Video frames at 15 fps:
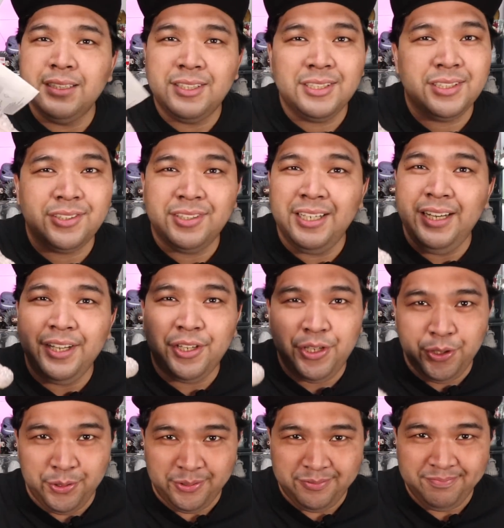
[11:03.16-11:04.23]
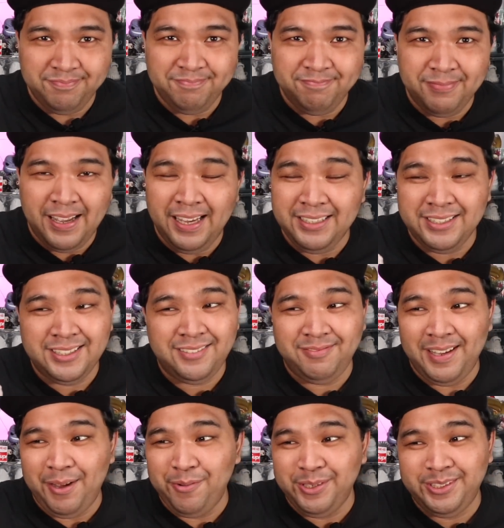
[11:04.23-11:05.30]
is just really cute. I just,
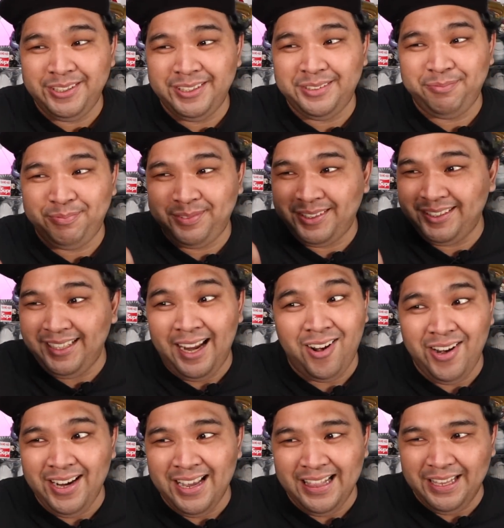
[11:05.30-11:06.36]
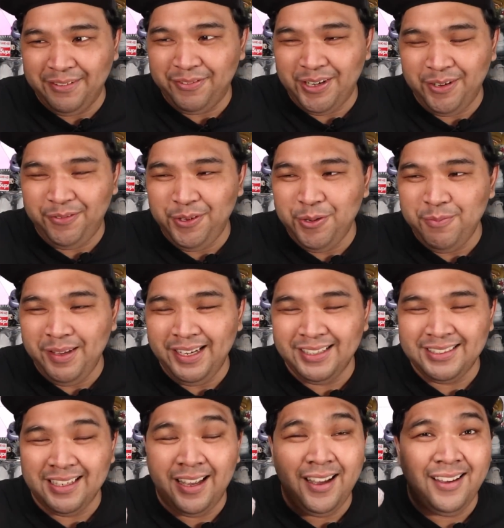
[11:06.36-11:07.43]
I was just staring at it for a few
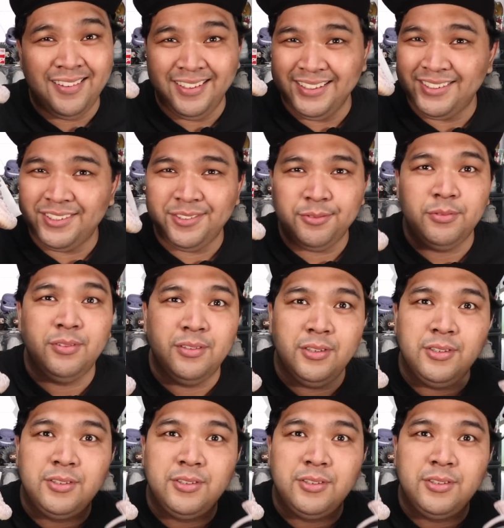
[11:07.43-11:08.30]
minutes. Ah, it's, oh,